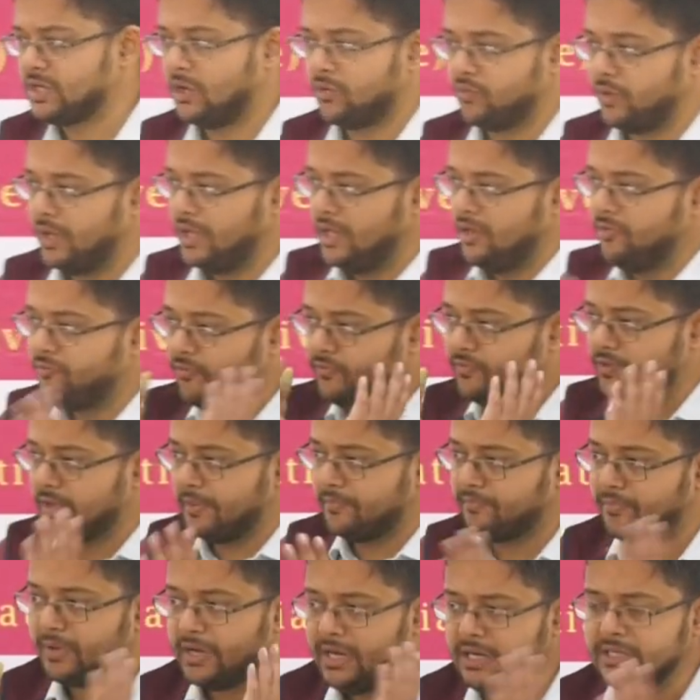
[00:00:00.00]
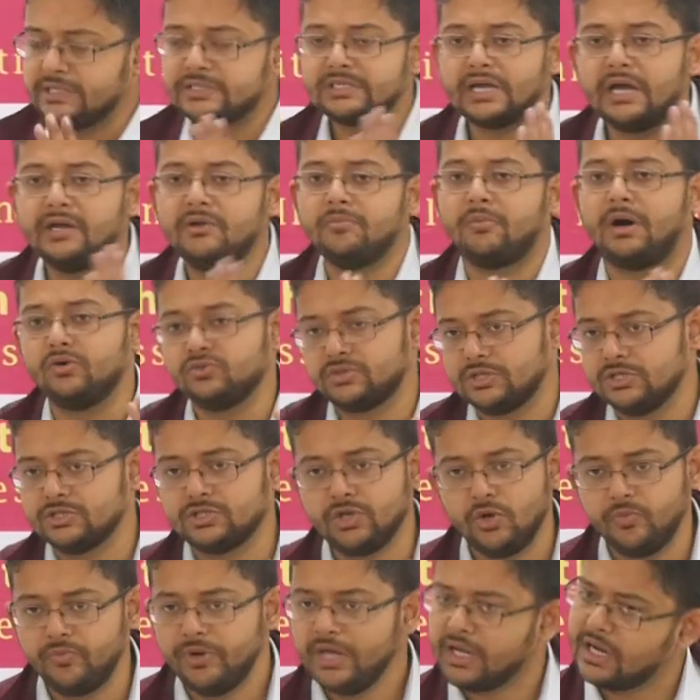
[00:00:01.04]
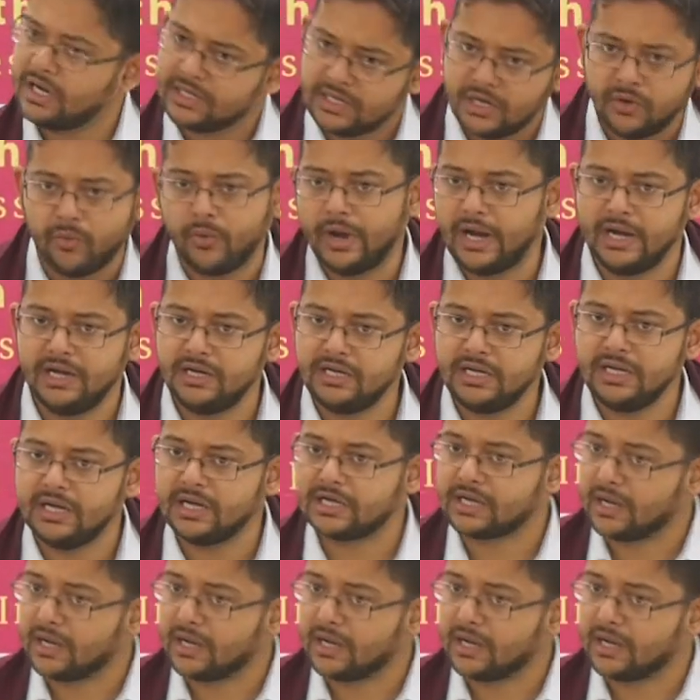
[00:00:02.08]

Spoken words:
down. If the inside mouth is lubricated, wear and tear